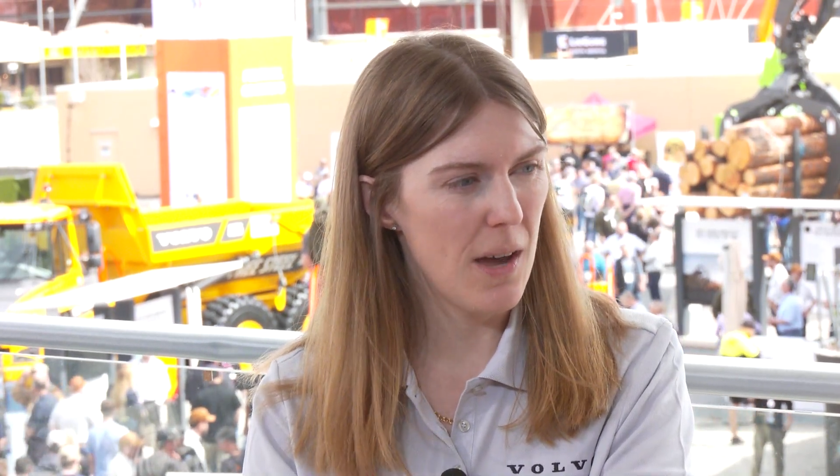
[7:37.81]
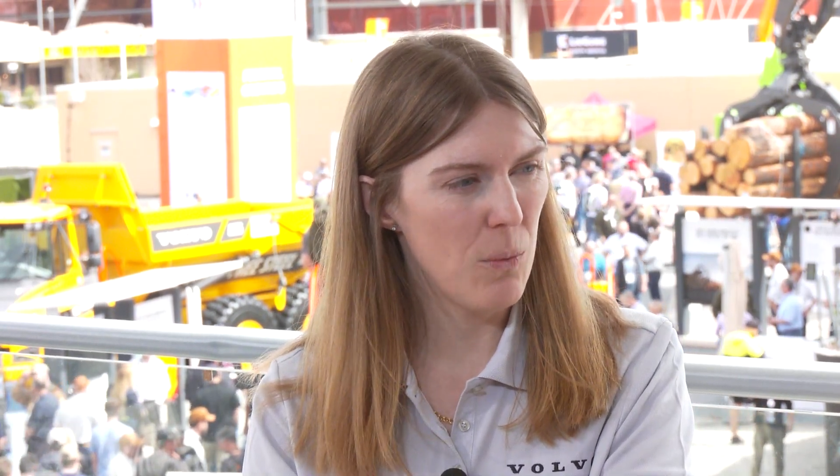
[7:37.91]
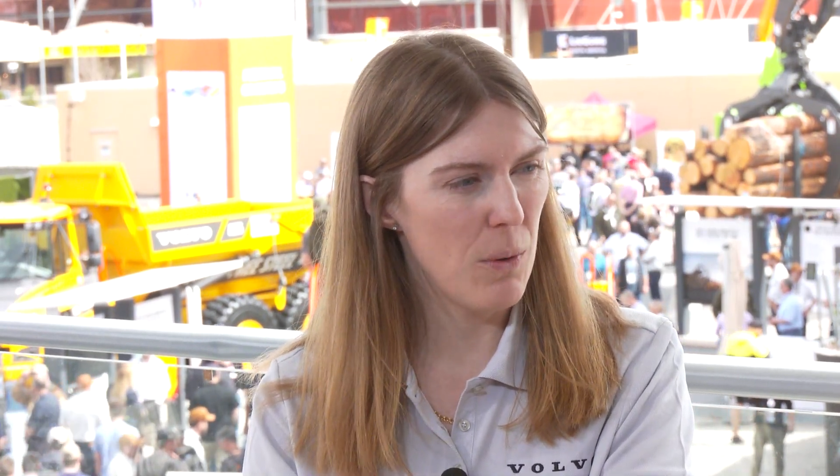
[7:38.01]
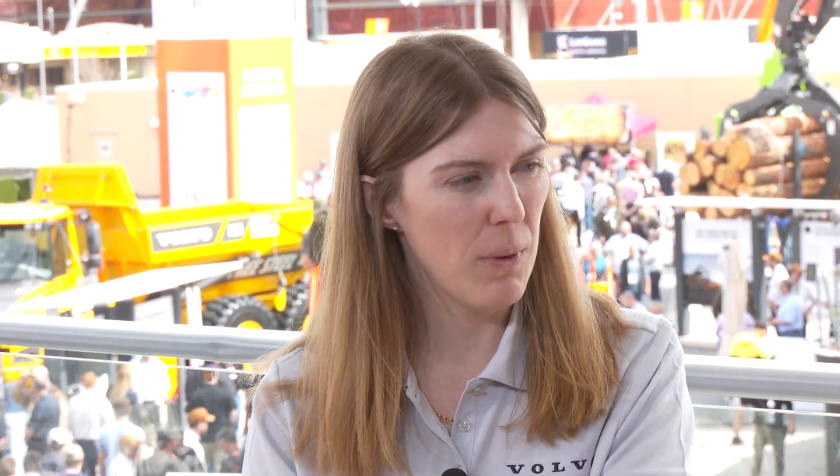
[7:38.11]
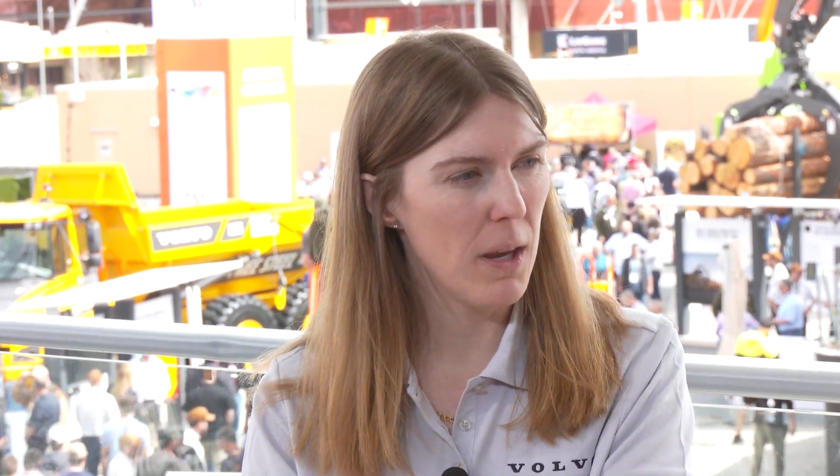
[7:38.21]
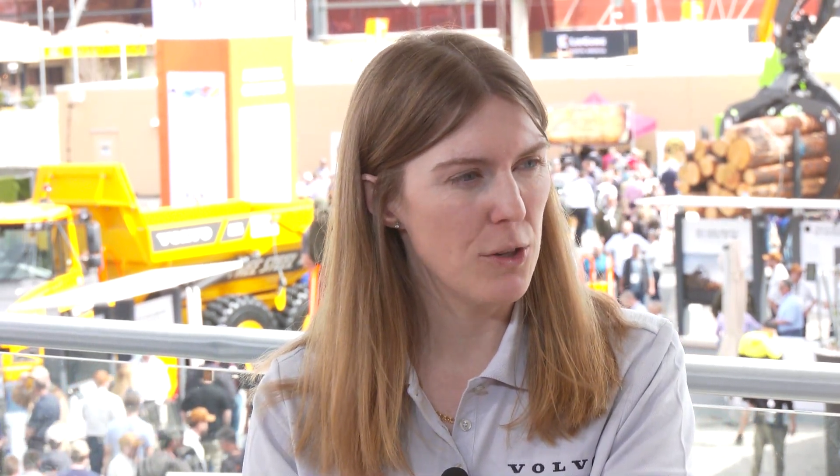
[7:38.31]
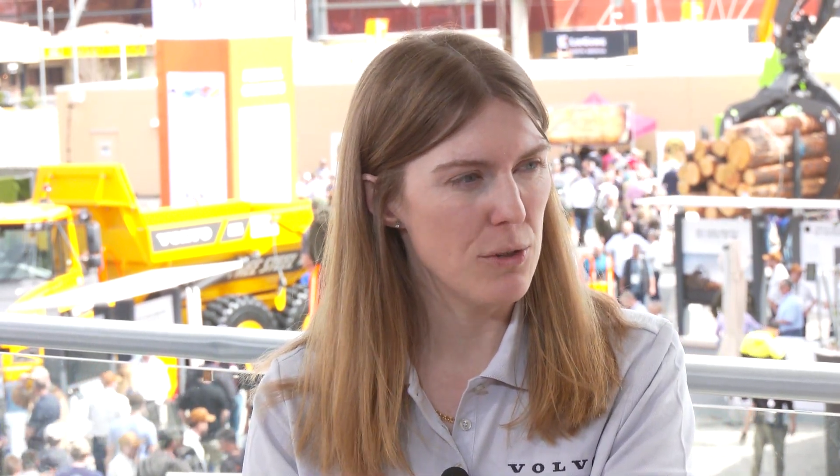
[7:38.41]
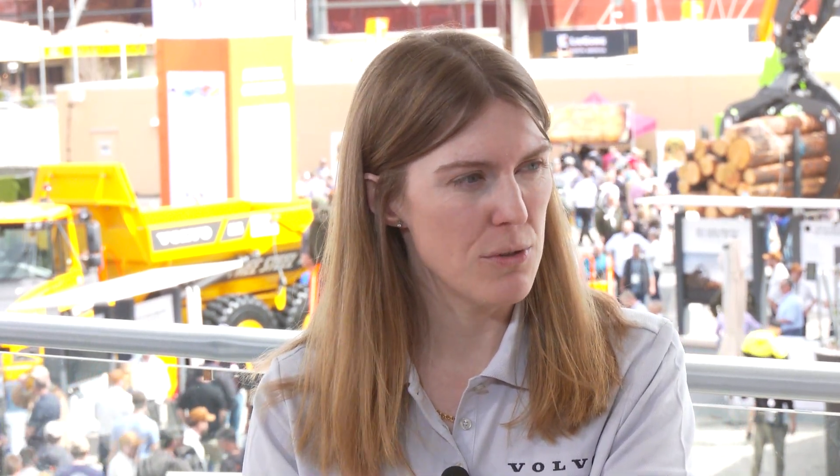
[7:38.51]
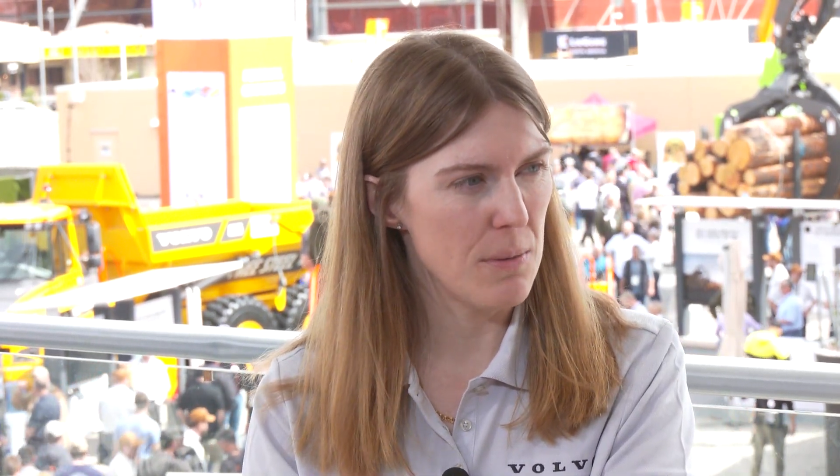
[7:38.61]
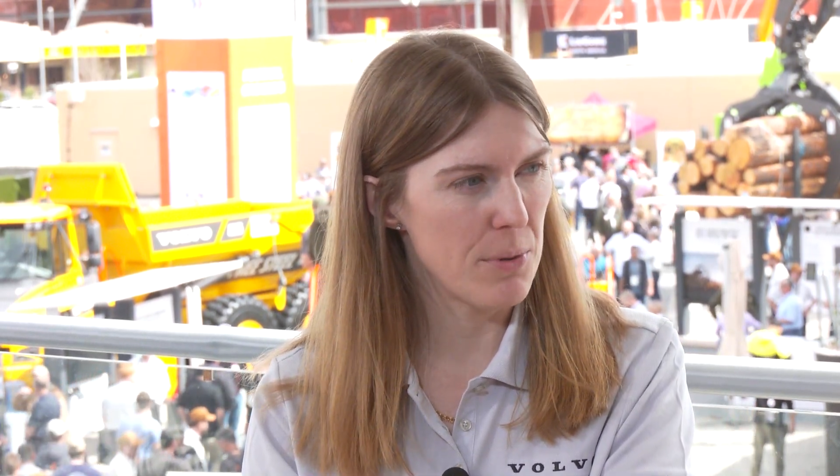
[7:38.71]
what we can do
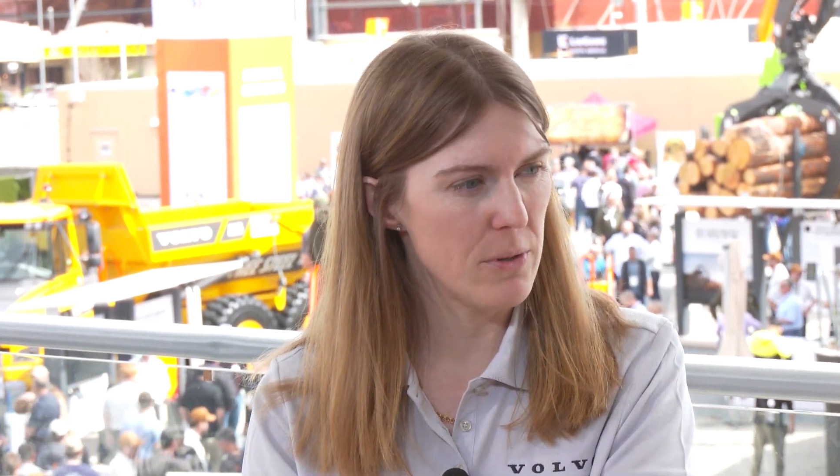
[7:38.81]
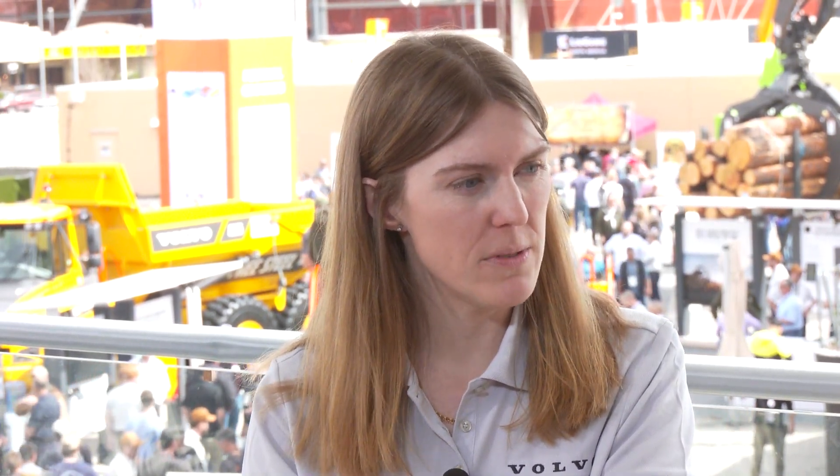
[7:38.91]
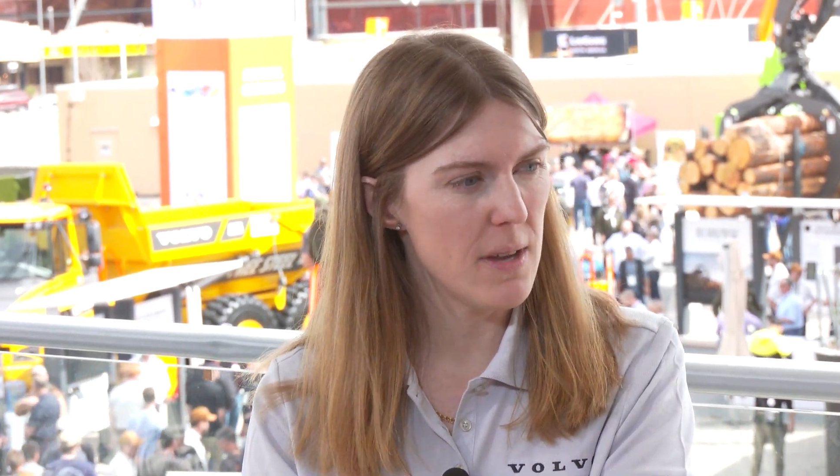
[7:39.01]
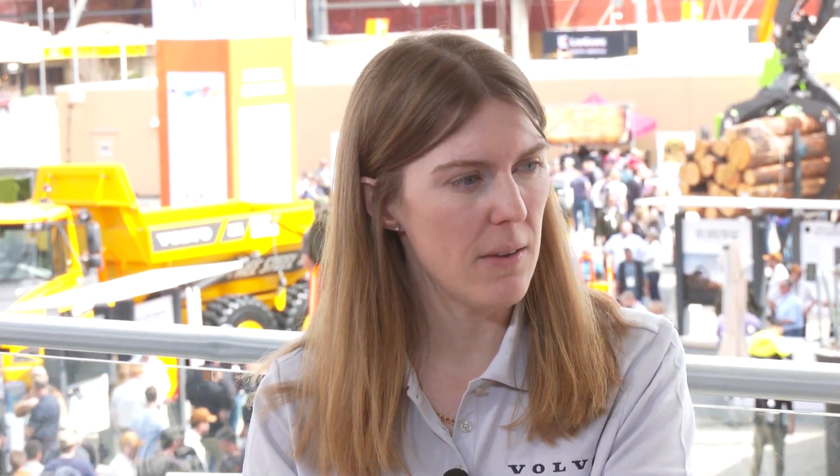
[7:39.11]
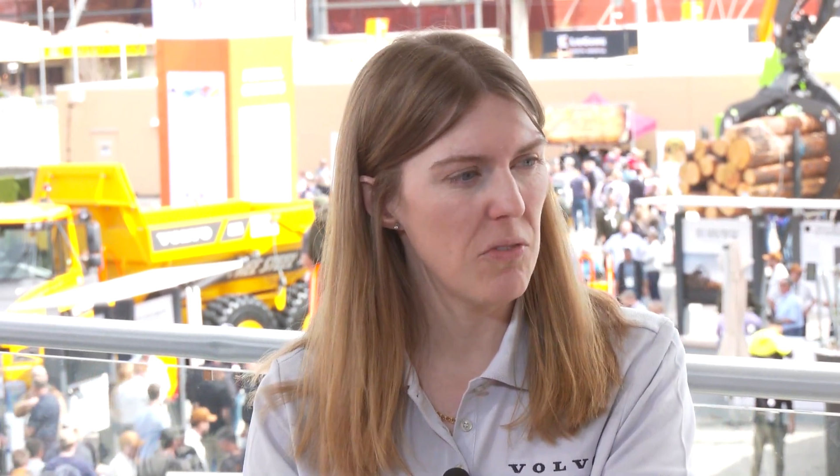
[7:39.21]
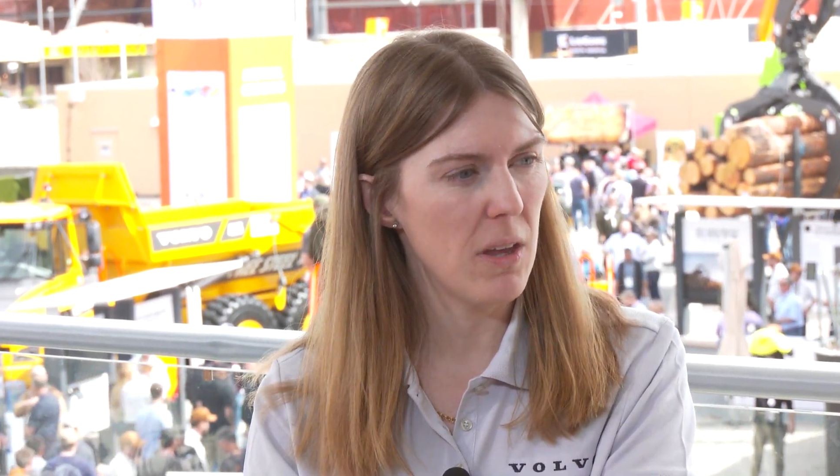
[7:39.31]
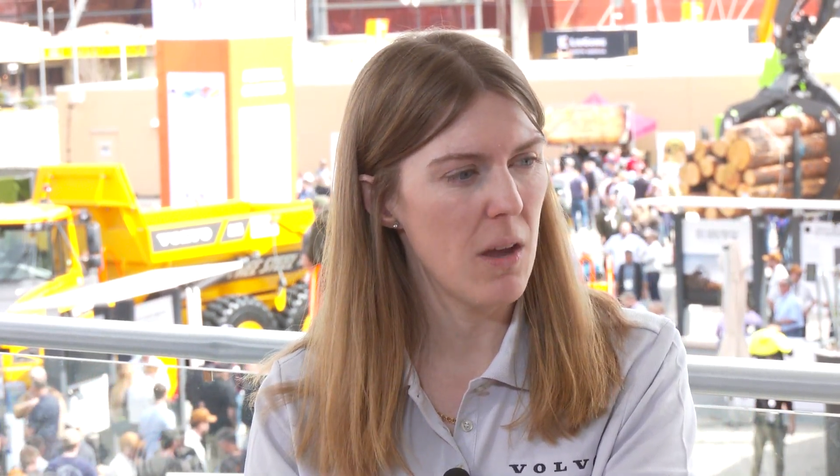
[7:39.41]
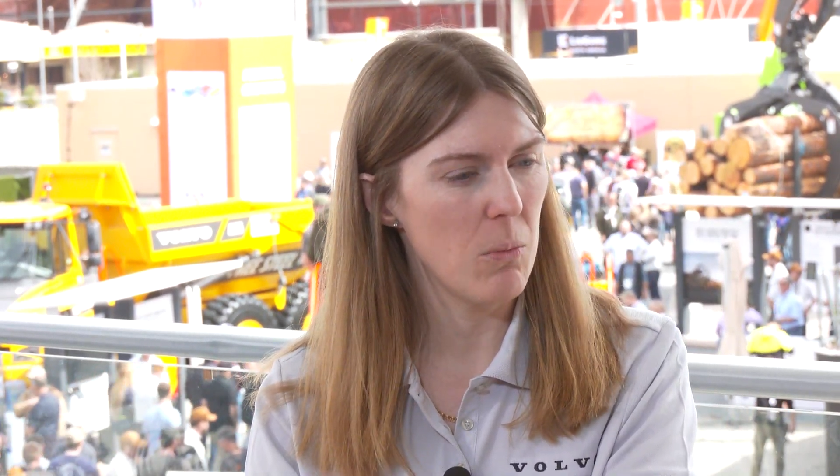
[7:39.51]
to improve safety,